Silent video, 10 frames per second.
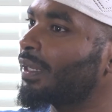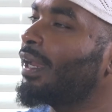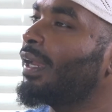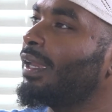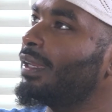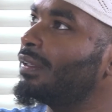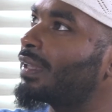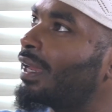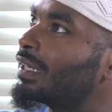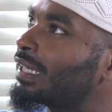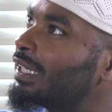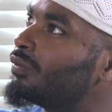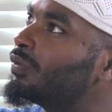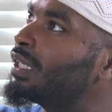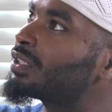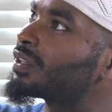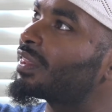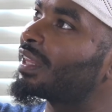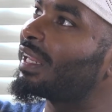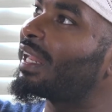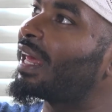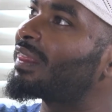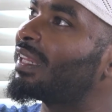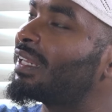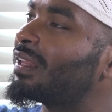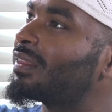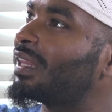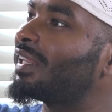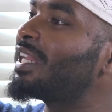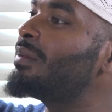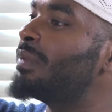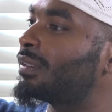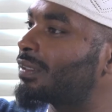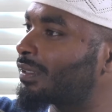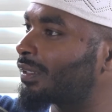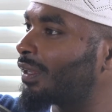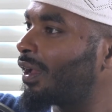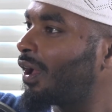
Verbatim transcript: mm-hmm. he said he reached the, the the limits